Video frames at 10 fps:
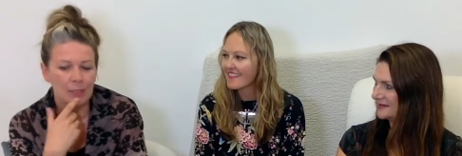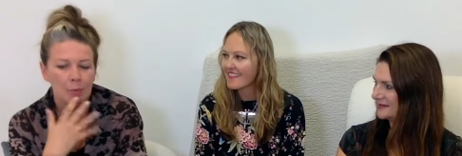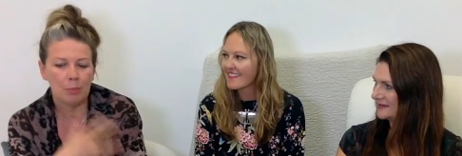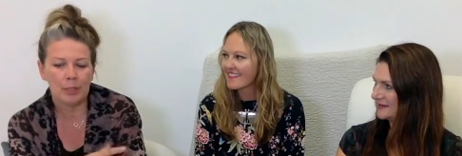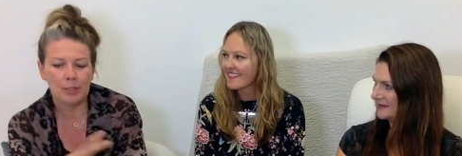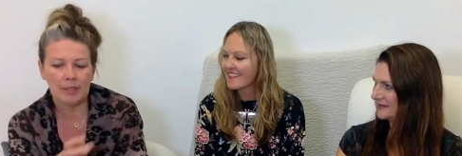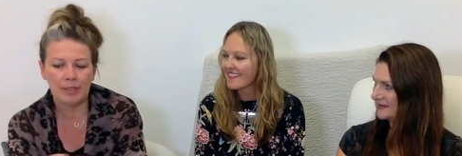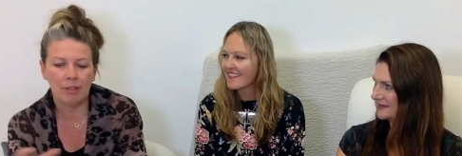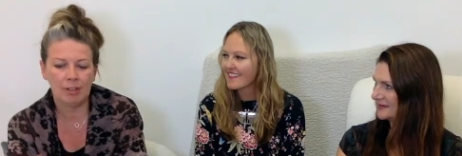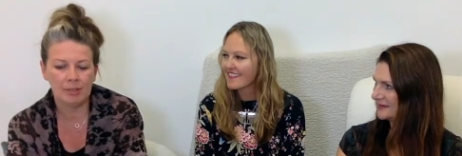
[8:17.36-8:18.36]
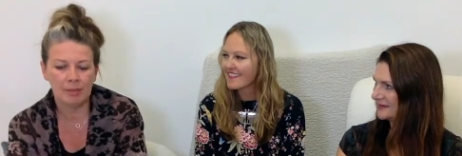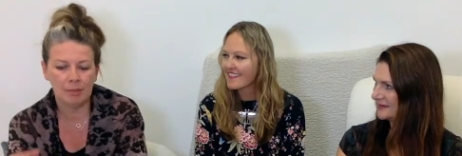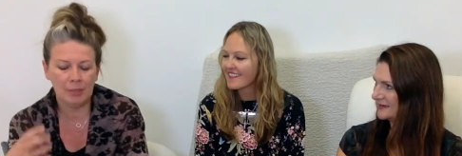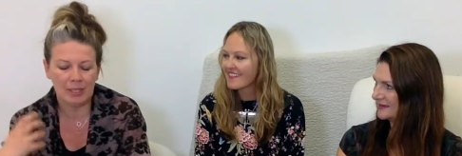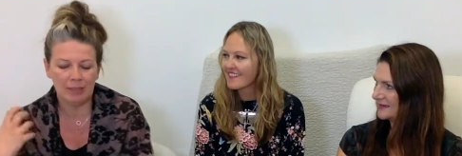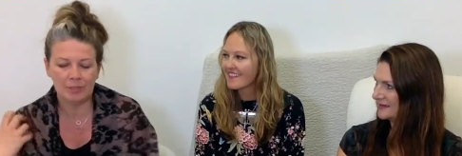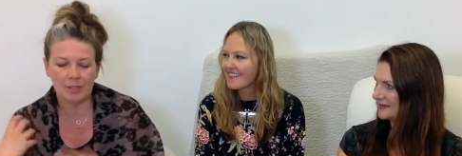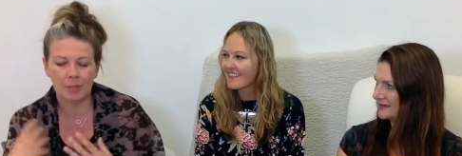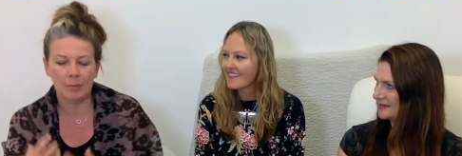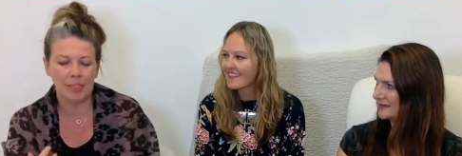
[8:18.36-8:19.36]
Speaker 1: But because there are so we have
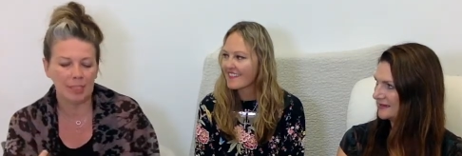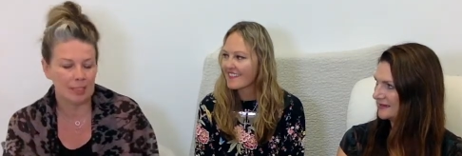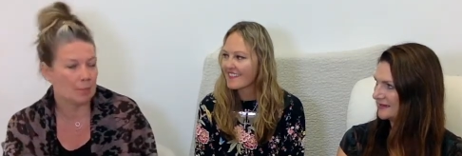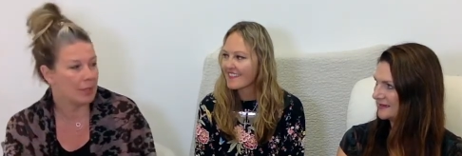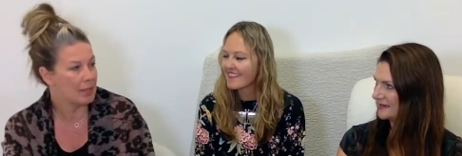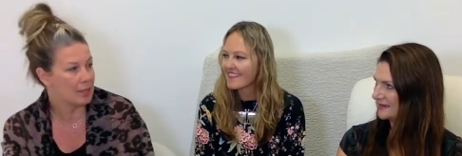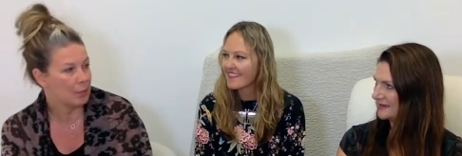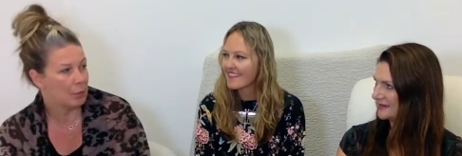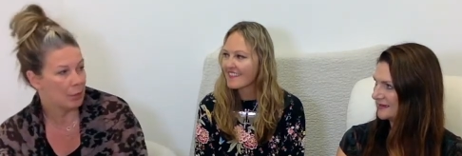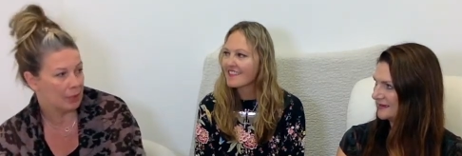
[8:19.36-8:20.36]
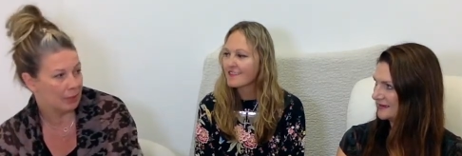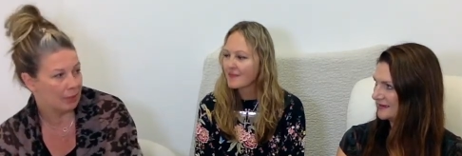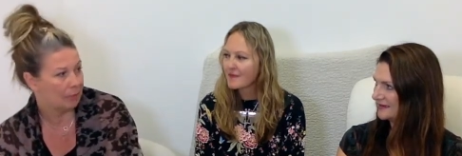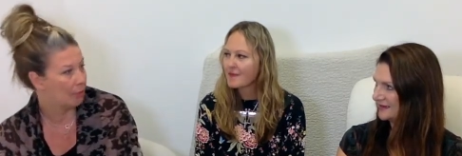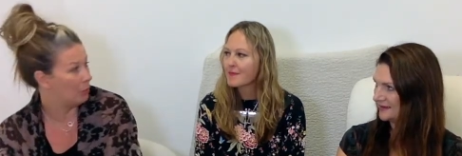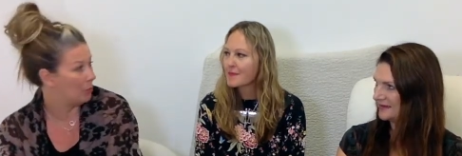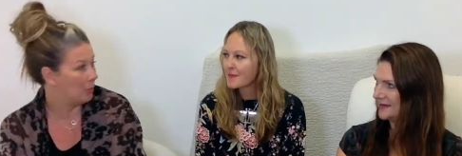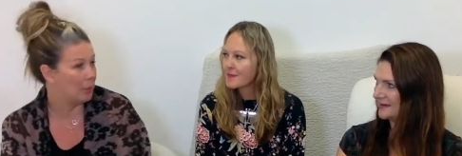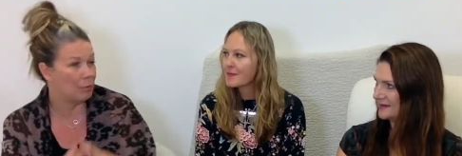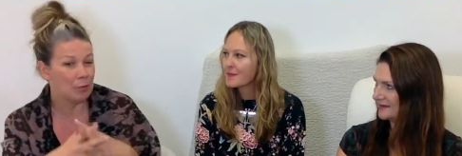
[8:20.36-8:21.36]
so many aspects to who we are and
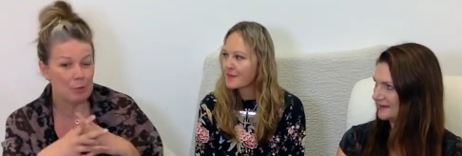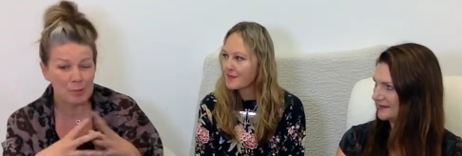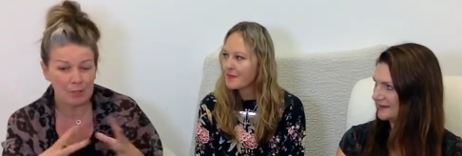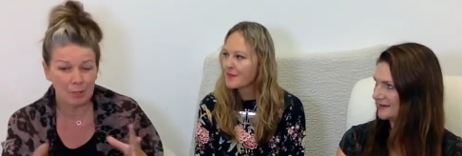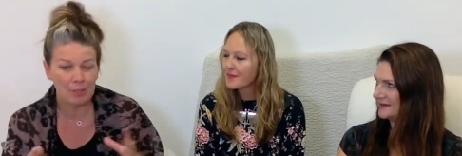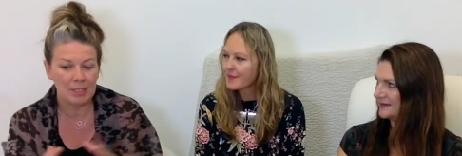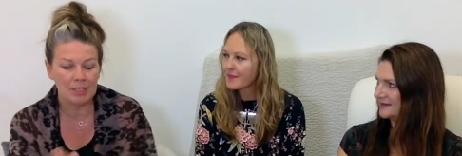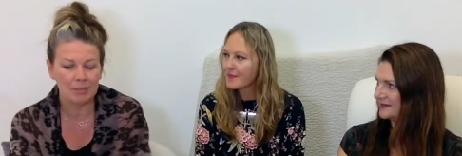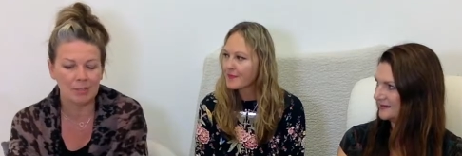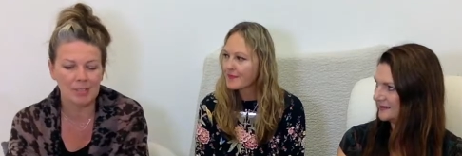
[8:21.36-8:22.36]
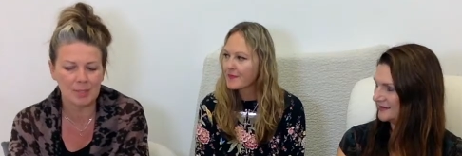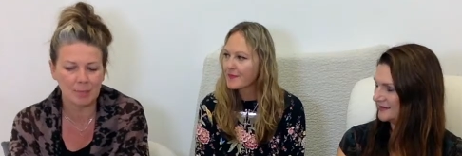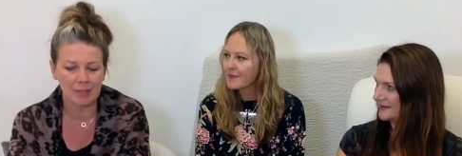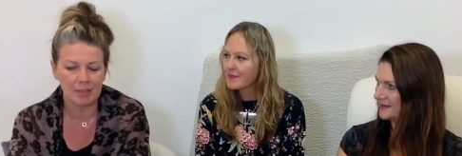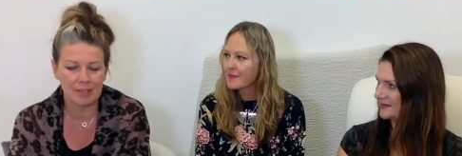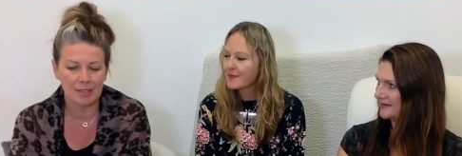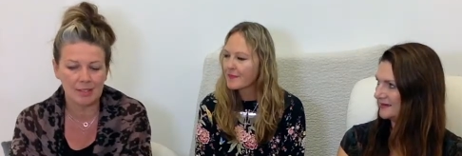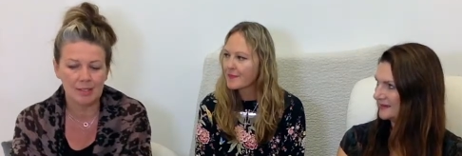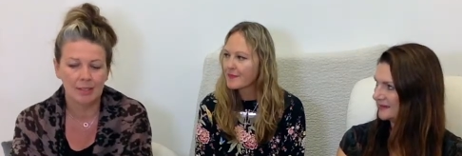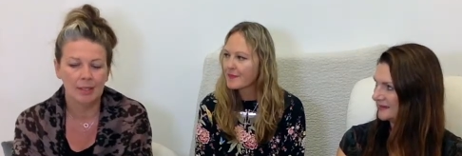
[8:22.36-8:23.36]
we've yeah. been through so many different
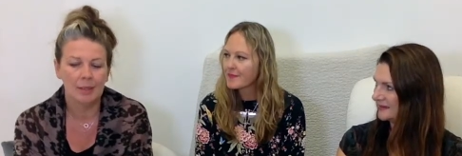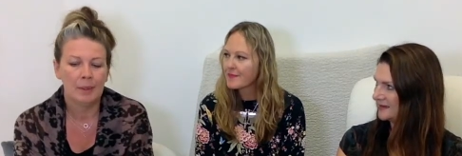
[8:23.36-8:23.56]
experiences.